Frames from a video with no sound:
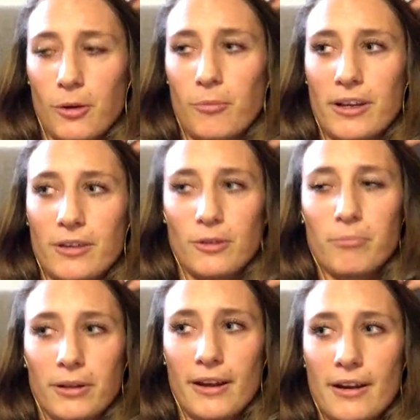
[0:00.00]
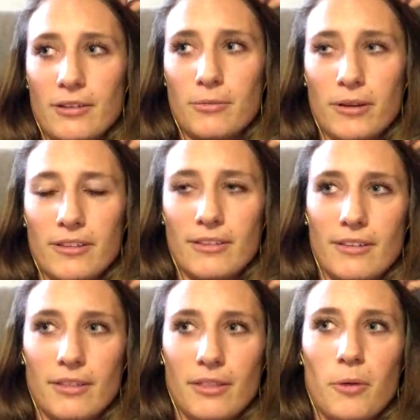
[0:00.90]
so many good players, but
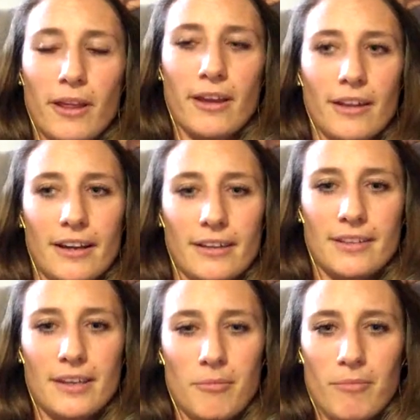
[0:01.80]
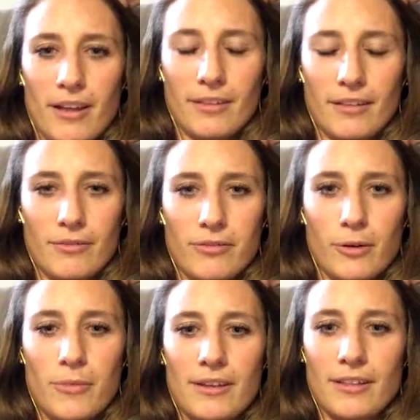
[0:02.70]
they're playing like a team, and for
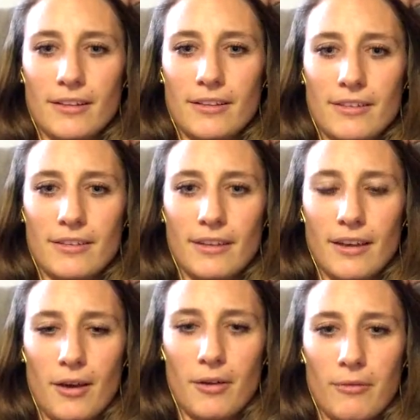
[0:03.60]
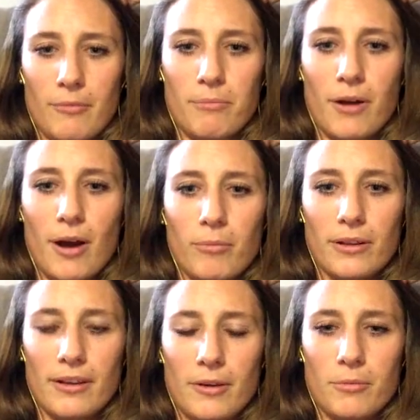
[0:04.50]
me that's probably
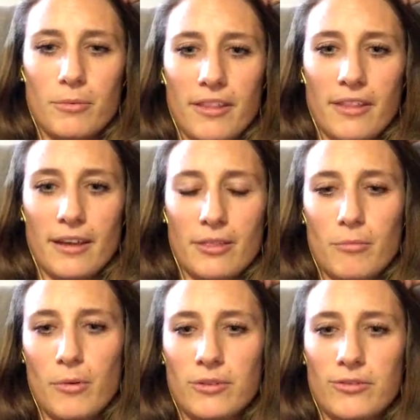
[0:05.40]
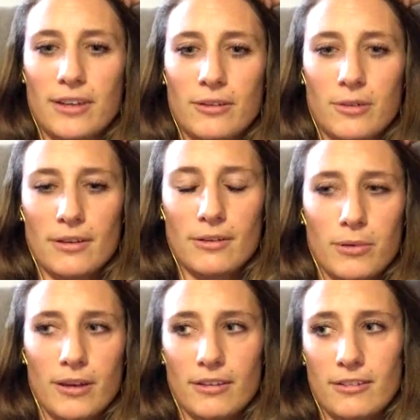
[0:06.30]
when they get the most victories,
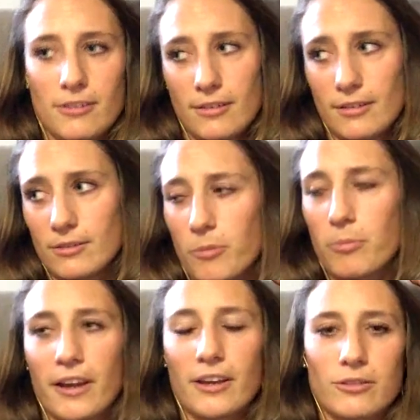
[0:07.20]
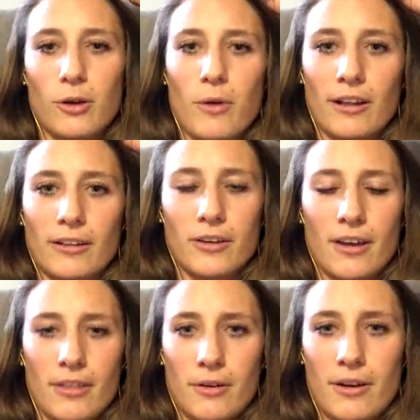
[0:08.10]
because they're playing so well
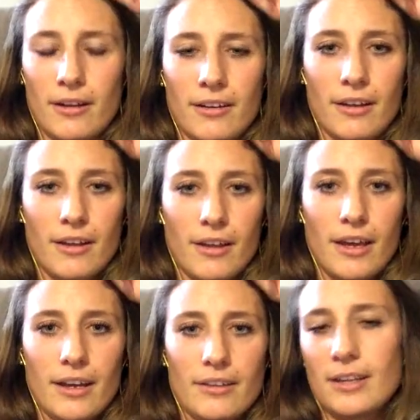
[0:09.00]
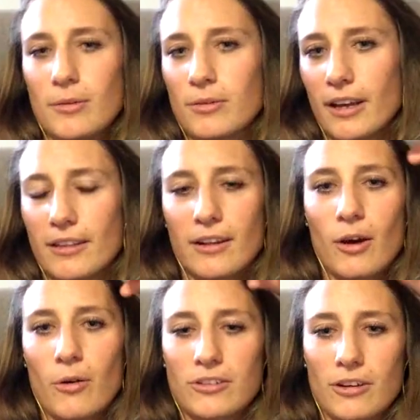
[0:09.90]
together, and it seems like they
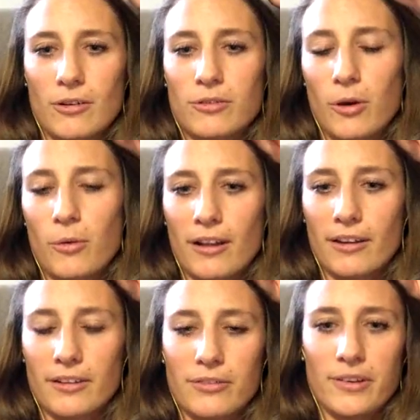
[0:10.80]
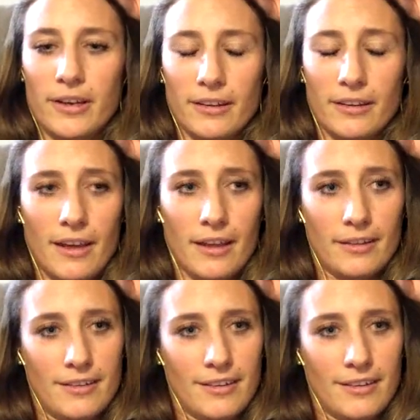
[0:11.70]
know each other so well on the field, and